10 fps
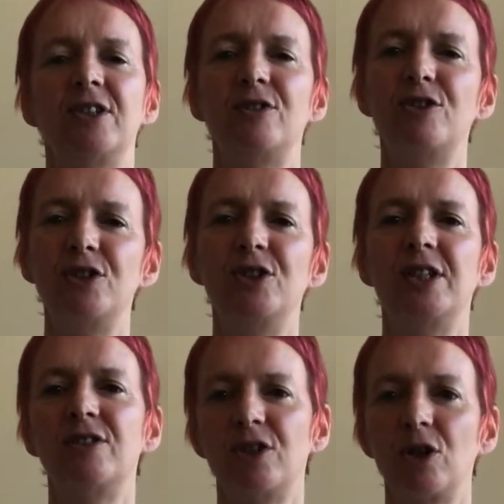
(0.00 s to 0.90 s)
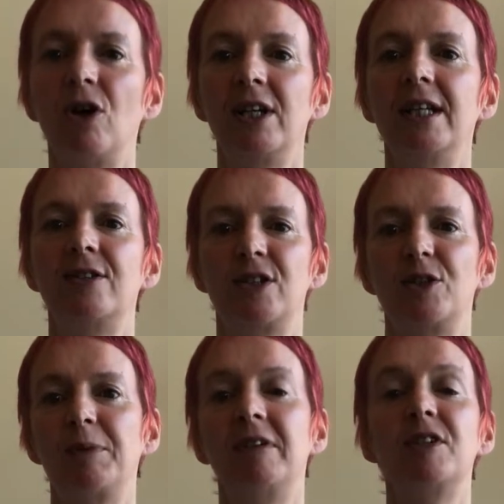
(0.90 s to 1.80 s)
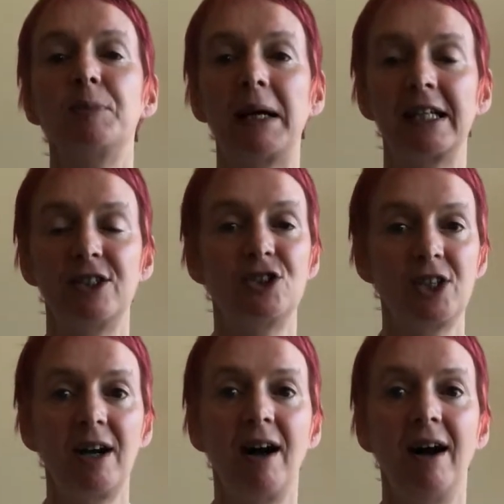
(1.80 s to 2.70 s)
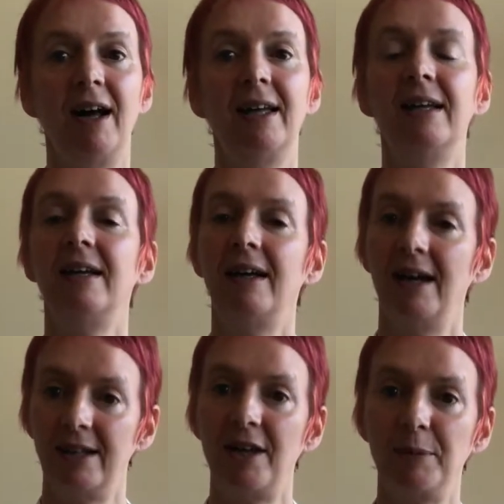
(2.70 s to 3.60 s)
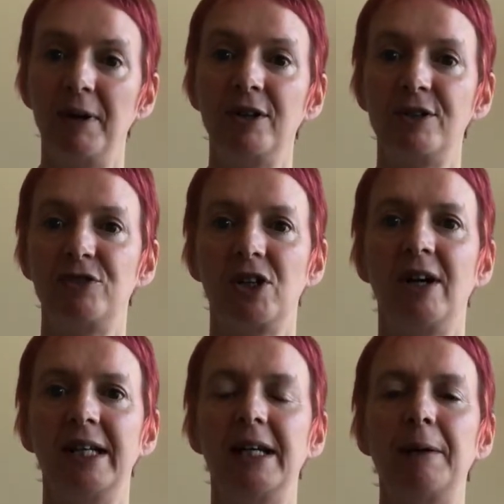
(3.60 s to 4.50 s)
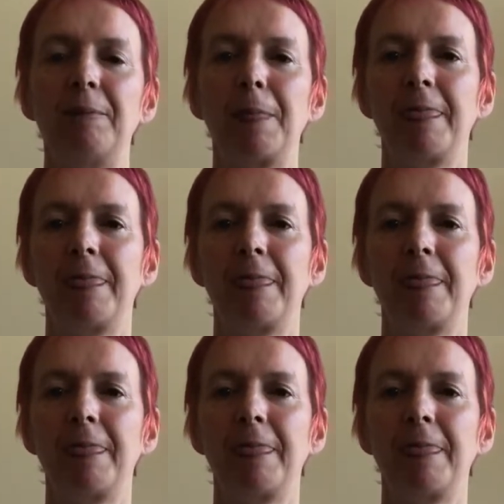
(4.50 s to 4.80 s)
and students and colleagues experienced back in Shanghai and other parts of China.